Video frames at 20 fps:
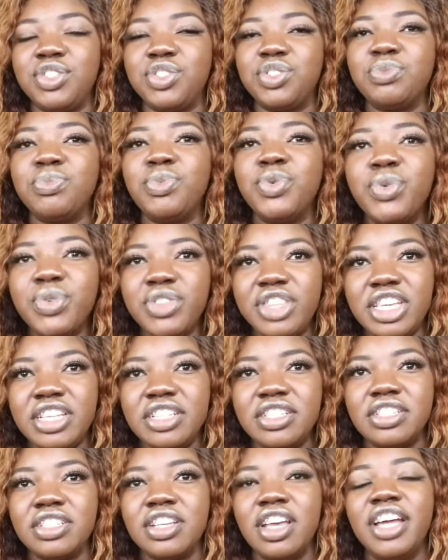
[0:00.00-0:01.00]

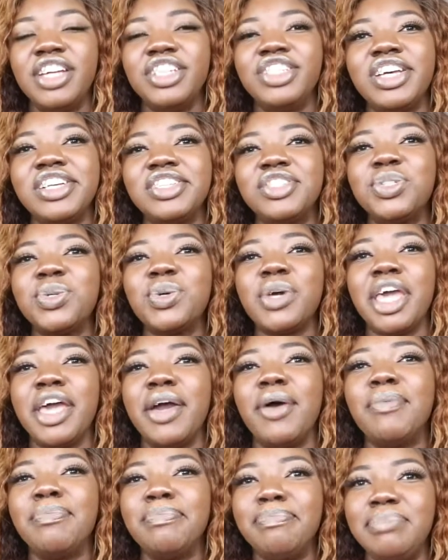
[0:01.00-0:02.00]
smoothies just to
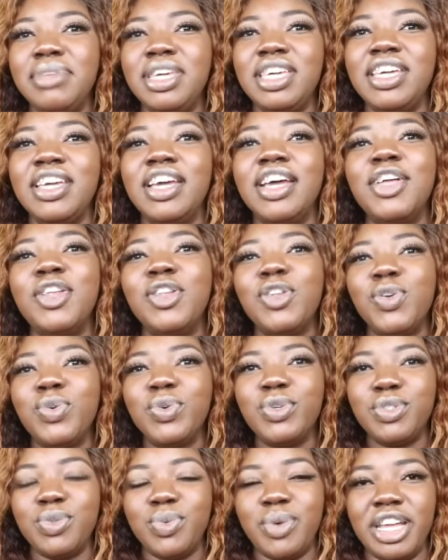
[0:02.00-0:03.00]
help me
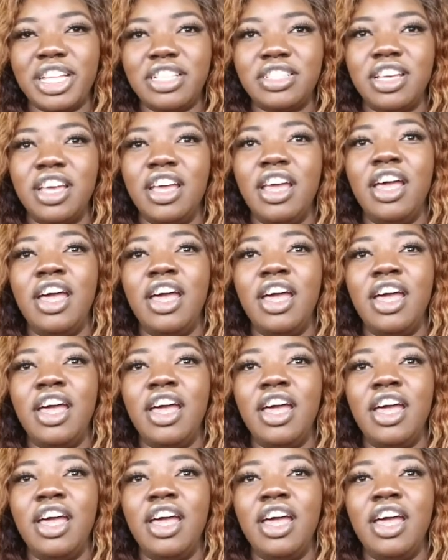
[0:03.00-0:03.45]
lose weight.